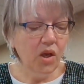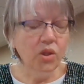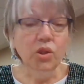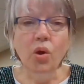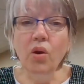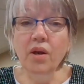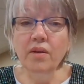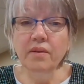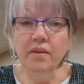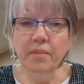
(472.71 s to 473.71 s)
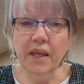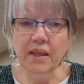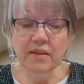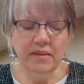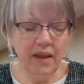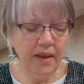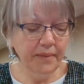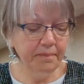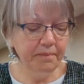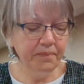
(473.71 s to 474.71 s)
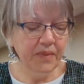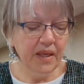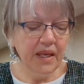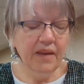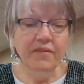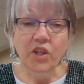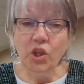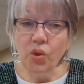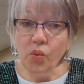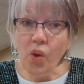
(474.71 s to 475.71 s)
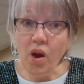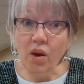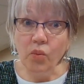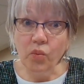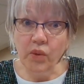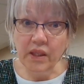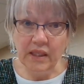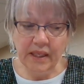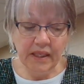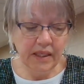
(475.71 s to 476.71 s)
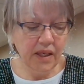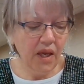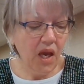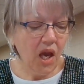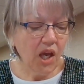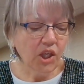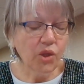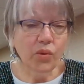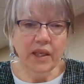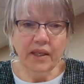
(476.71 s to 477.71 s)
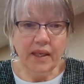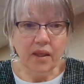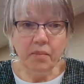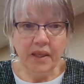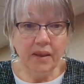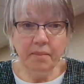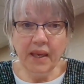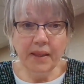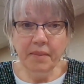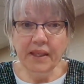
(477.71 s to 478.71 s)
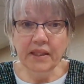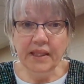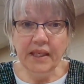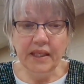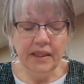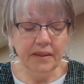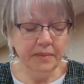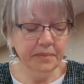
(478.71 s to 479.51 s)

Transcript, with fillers: Lord, the man said, if you are willing, you can heal me and make me clean.